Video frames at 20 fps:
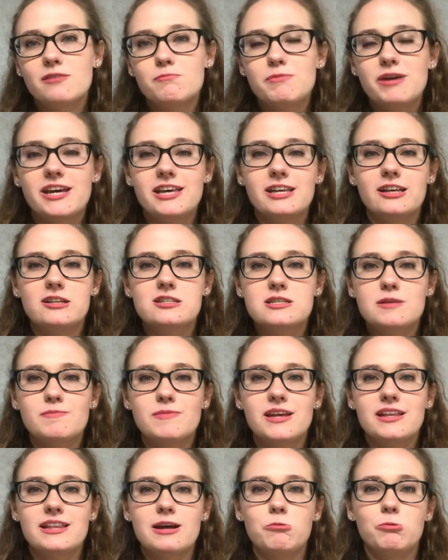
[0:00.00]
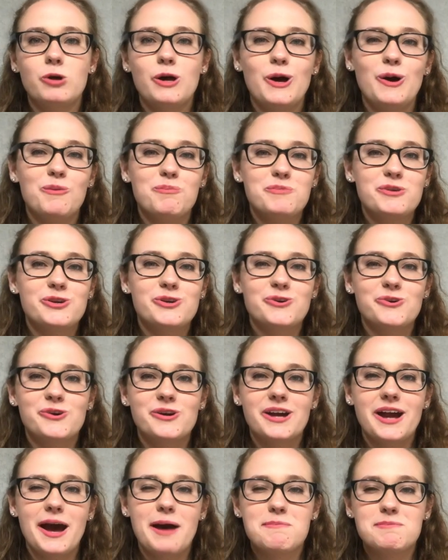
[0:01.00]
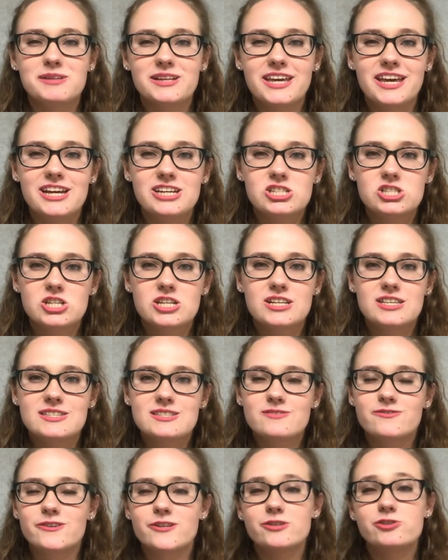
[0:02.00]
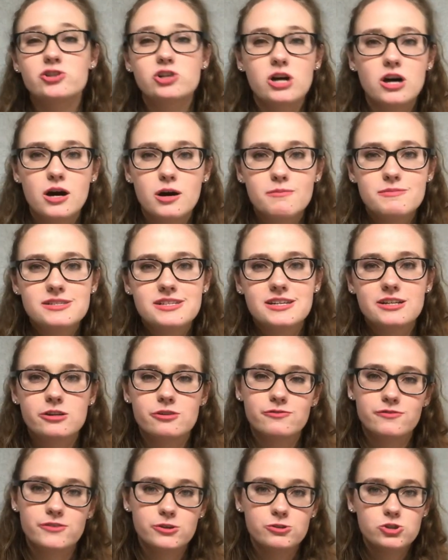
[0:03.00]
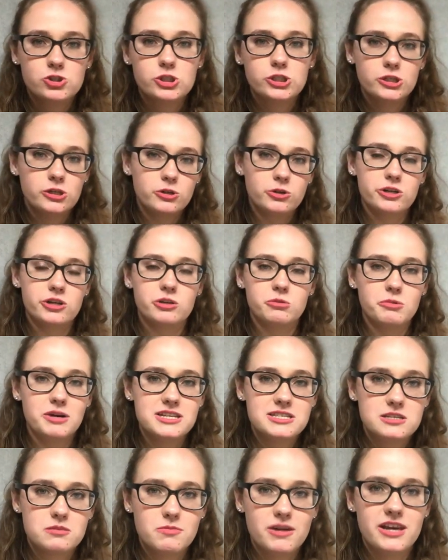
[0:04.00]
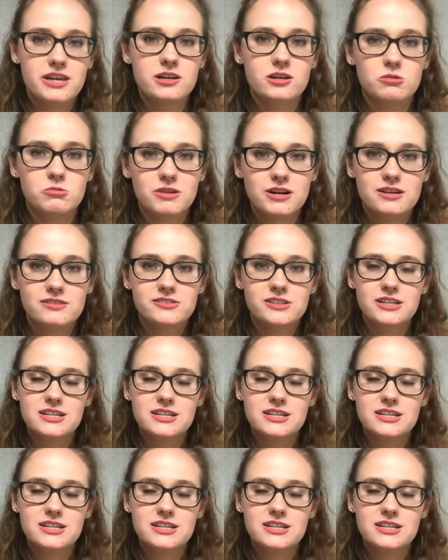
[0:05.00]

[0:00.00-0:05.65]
picking something that will help your applications for jobs in your future or your resume or whatever